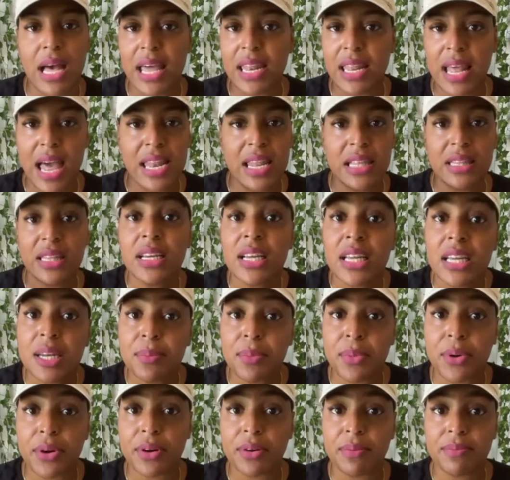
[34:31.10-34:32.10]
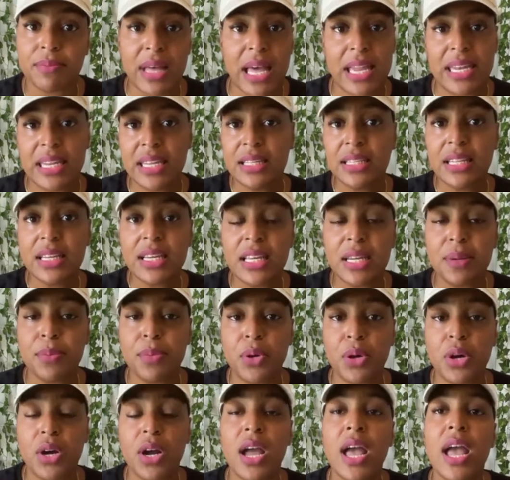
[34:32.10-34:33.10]
didn't look anymore. I didn't look
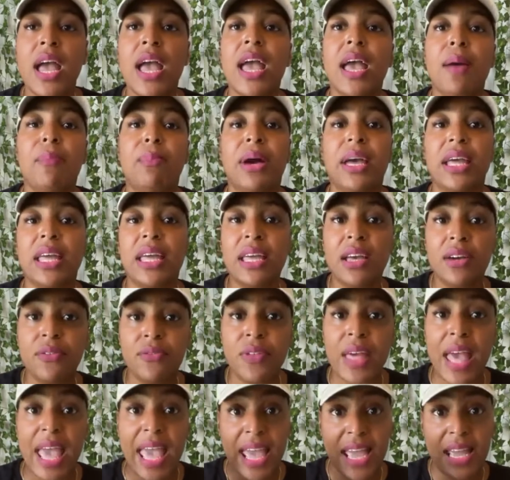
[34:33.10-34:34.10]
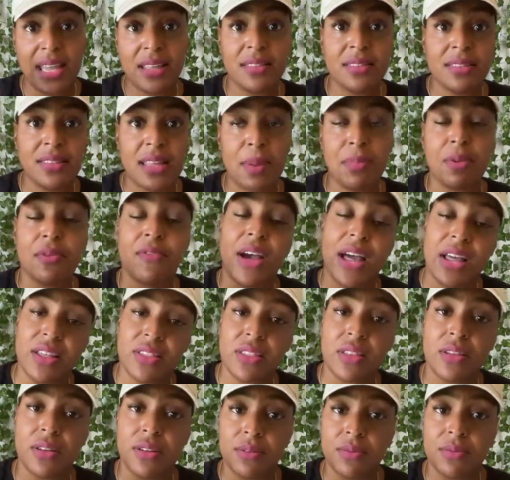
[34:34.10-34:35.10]
anymore. But if they
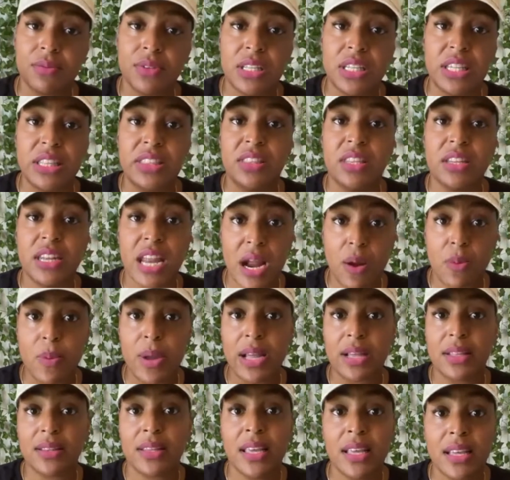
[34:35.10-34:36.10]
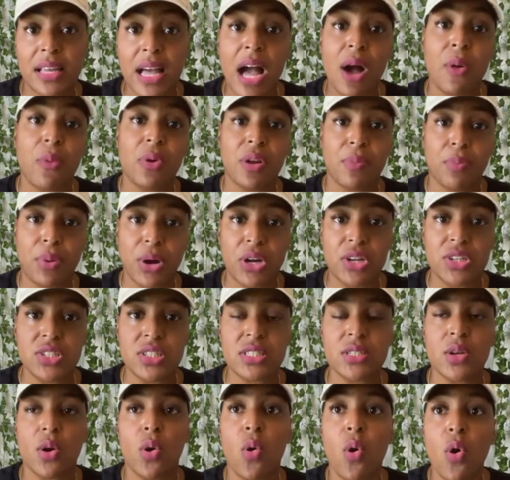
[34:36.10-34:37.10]
provide the direct link, I would have
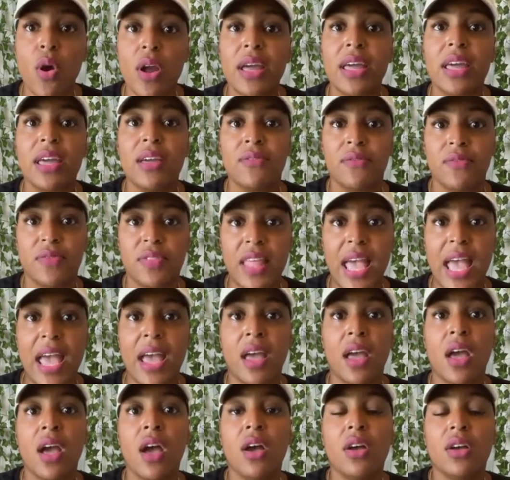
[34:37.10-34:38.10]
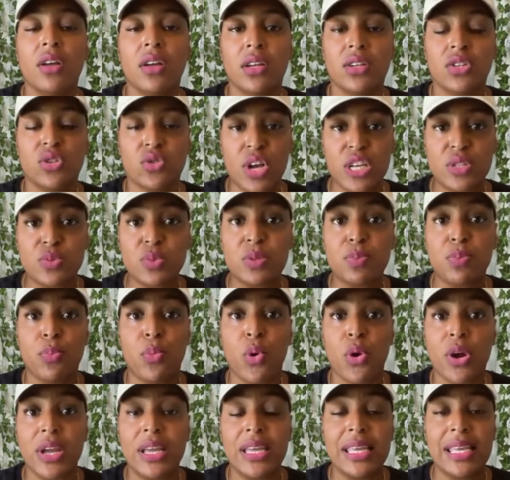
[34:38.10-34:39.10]
purchased. Or if that dress was
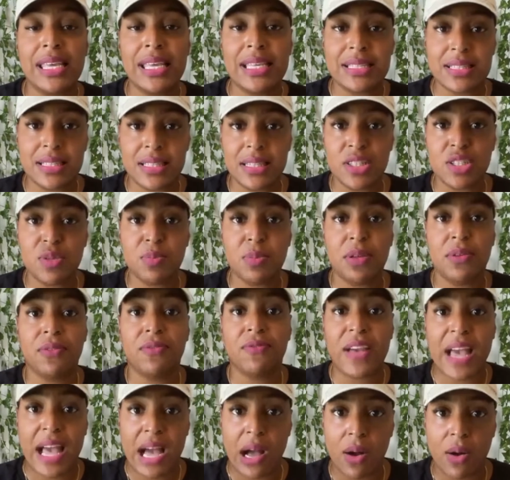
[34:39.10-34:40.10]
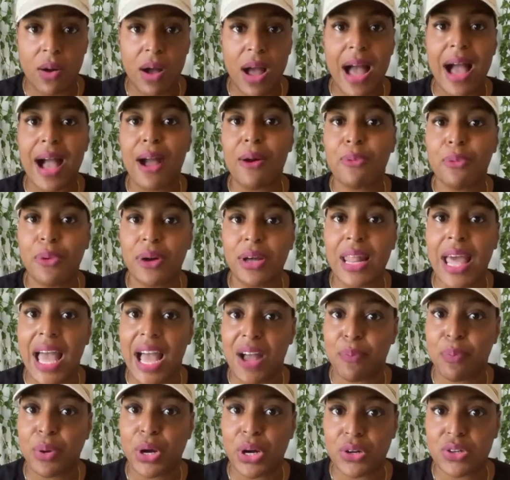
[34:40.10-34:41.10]
more easily to be found, I would
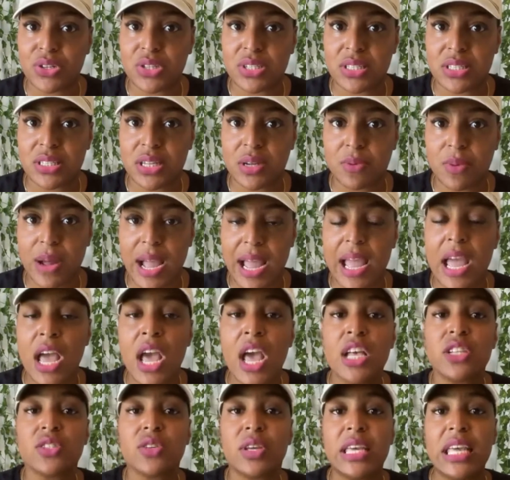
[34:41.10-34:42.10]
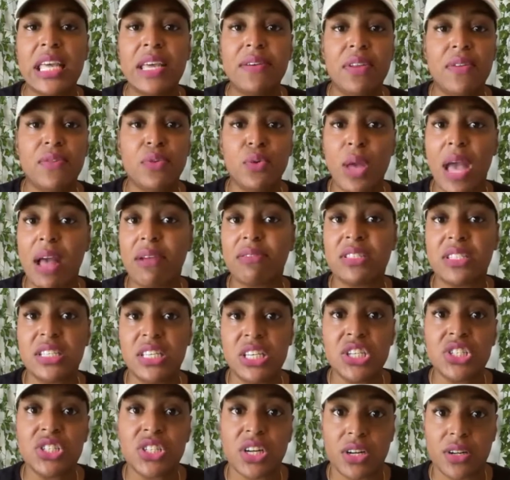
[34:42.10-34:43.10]
have purchased it, right? So even if you have
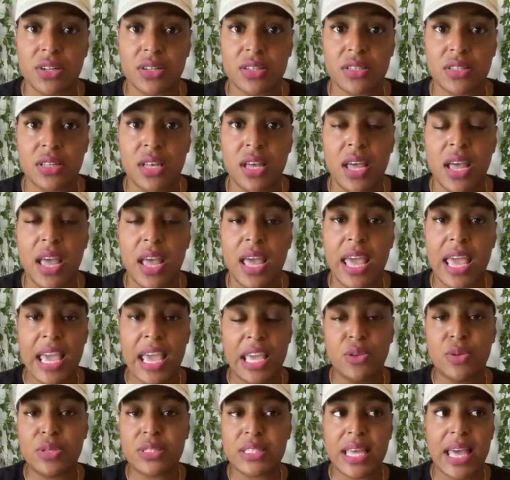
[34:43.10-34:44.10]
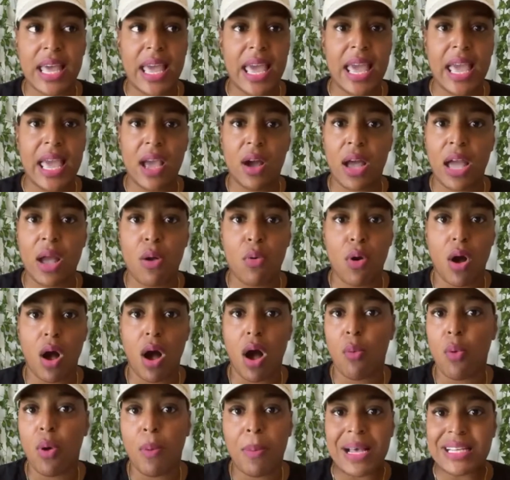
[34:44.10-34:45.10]
t-shirts and you say, hey, okay,
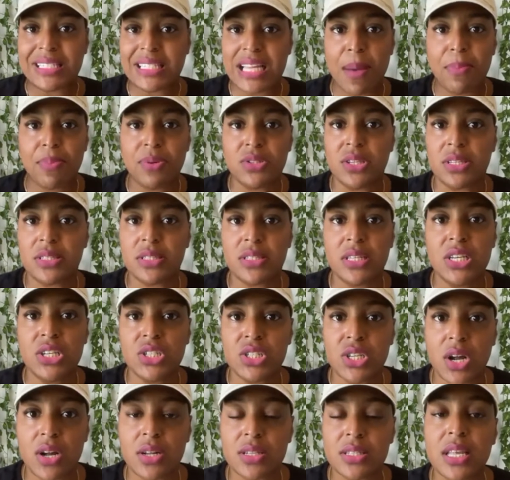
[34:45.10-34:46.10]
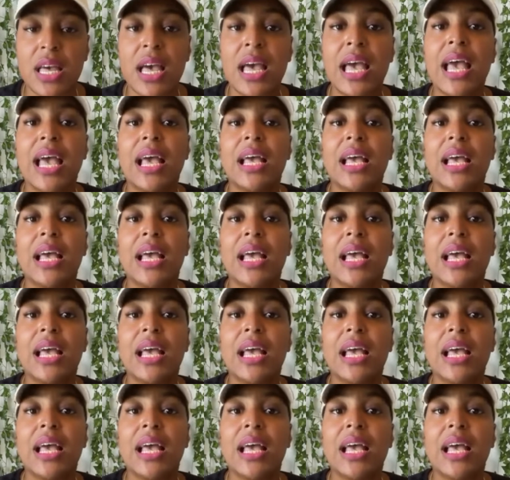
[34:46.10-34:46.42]
well my shop is just t-shirts,